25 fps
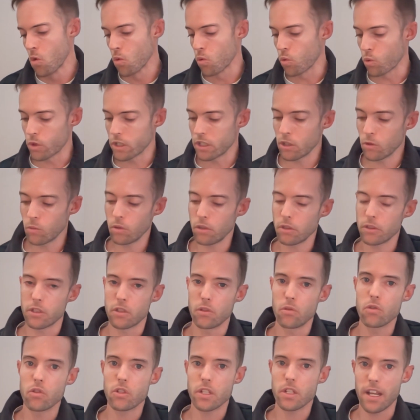real world
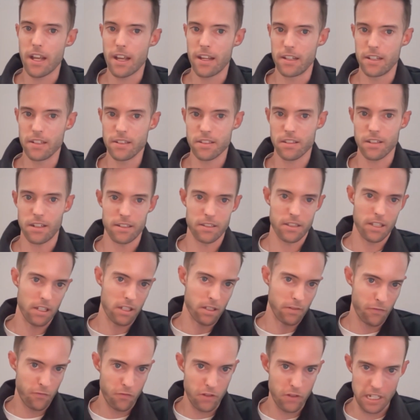use and insight, they
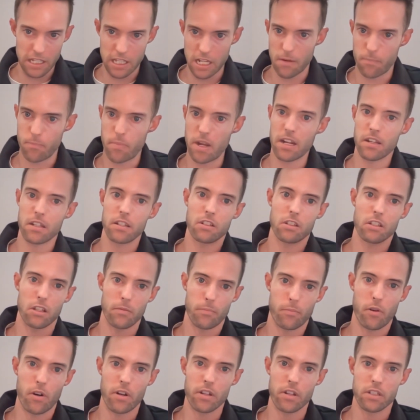can feed that back into the
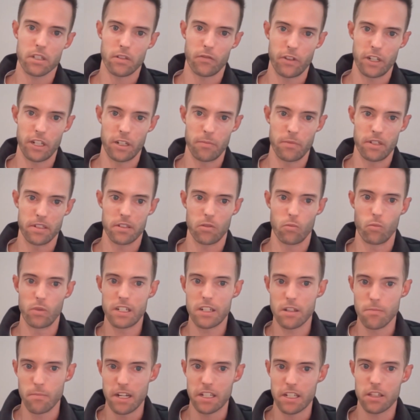product development, and we
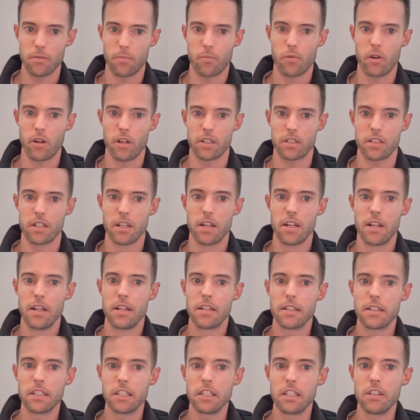can make the product
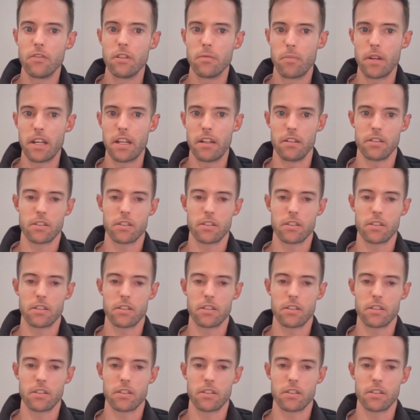even better.